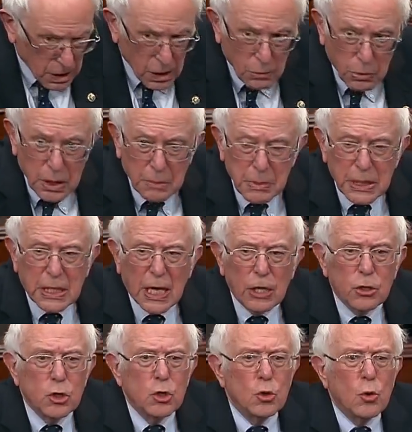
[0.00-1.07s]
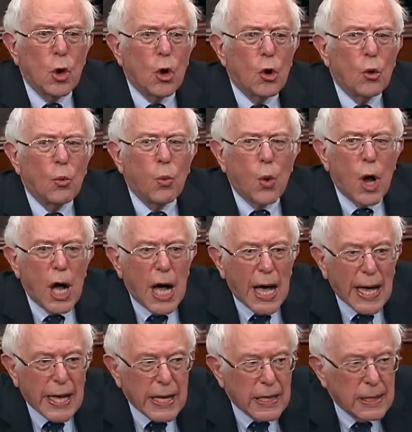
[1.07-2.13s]
But let me tell you
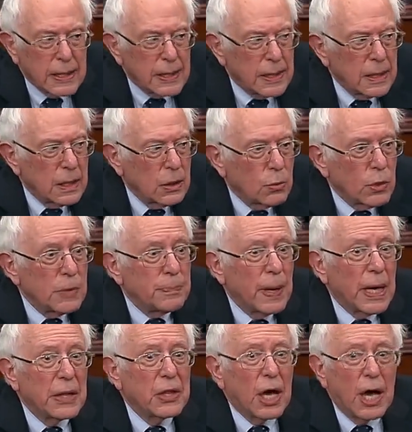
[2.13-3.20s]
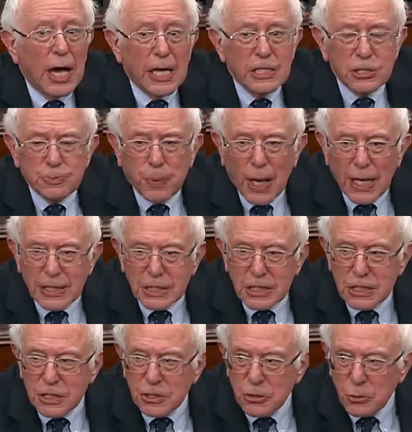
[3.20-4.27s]
why we pay the highest
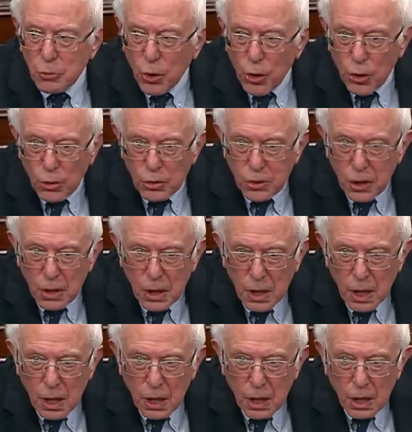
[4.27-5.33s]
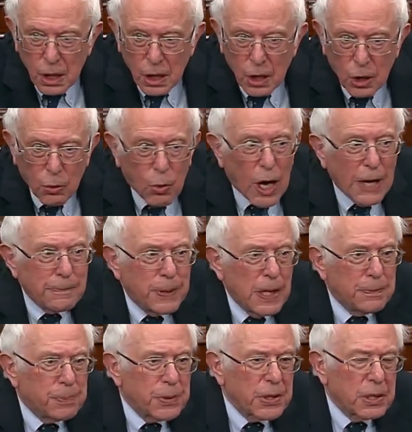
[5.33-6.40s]
prices in the world, why
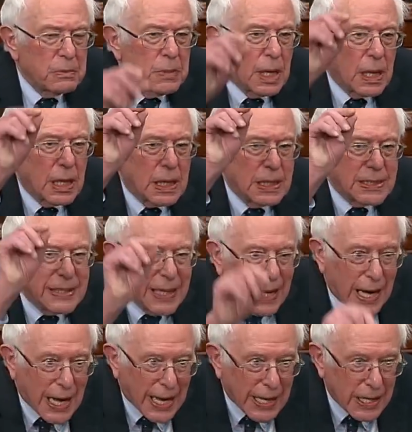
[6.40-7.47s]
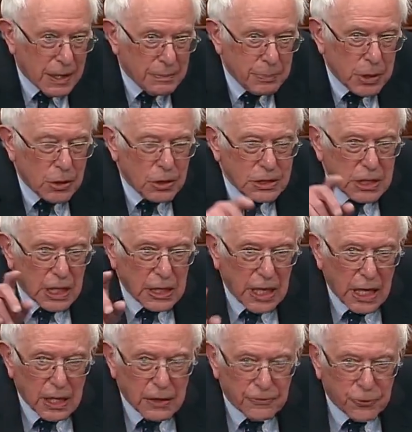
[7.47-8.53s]
people in America die because they
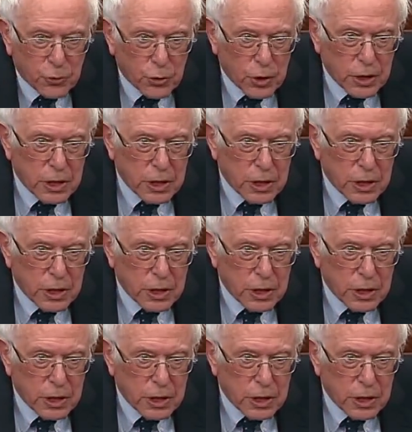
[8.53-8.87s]
can't afford